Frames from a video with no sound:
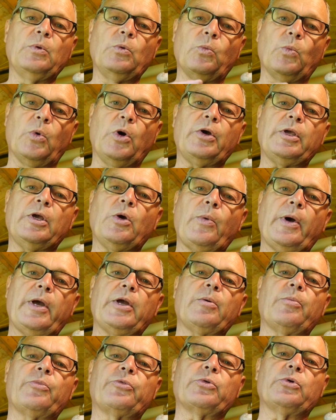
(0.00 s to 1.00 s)
work your way
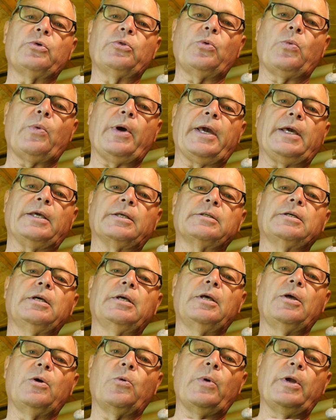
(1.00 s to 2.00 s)
up through the weights
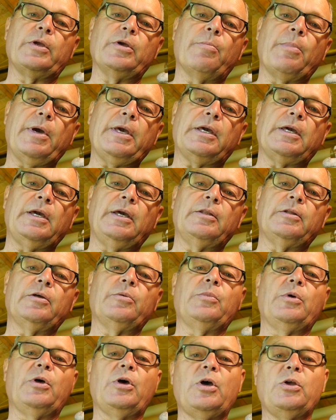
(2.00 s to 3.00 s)
when you're making
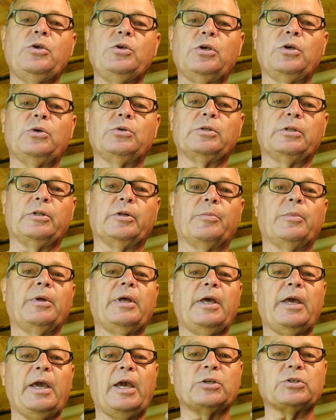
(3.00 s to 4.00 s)
them and using them.
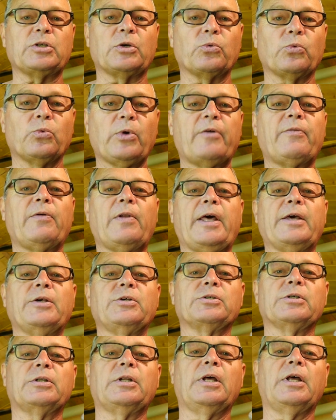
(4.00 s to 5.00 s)
It's a
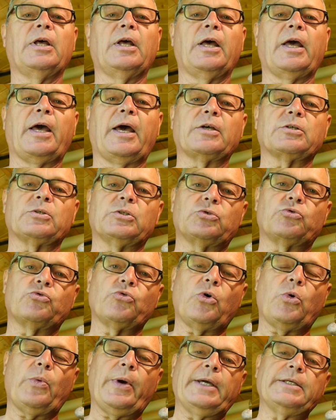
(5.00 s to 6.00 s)
revelation as the
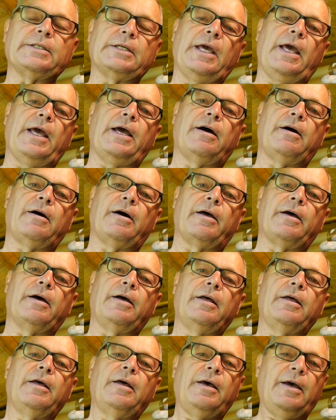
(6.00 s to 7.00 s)
draw weights get higher,
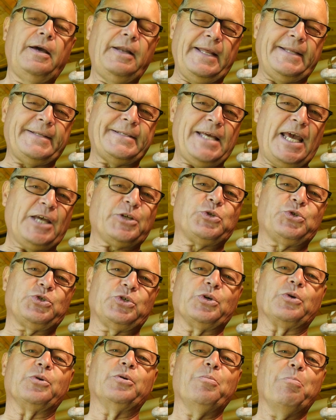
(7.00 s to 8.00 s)
and it tests
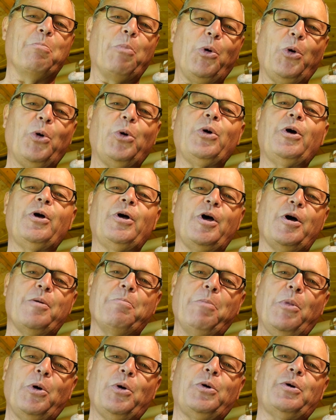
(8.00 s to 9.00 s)
you more
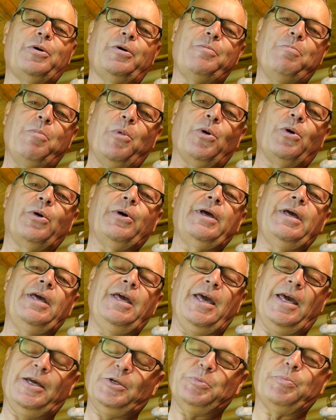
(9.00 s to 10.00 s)
and more and more
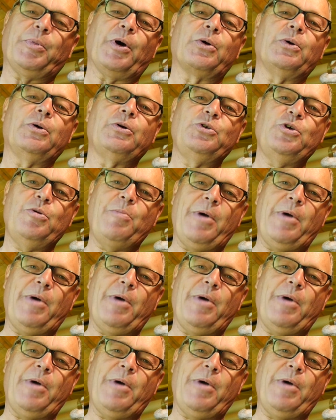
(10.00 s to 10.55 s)
each bow you